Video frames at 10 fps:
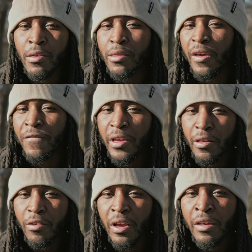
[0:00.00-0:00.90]
to see if
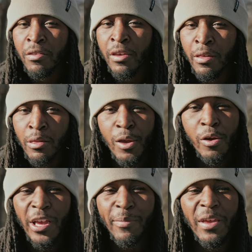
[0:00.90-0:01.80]
these L U Ts can
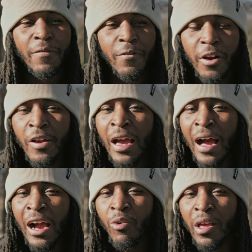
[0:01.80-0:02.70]
still get me very
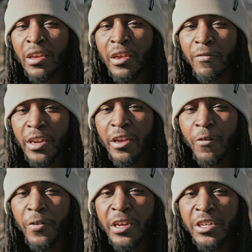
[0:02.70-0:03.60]
high quality video
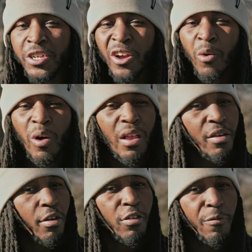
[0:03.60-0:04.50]
footage while
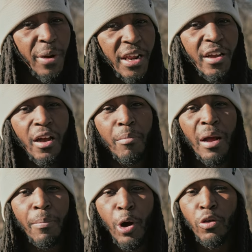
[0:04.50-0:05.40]
also speeding up
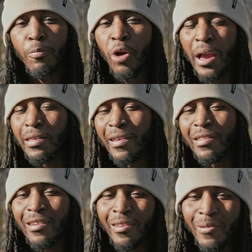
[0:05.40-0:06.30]
my post-processing.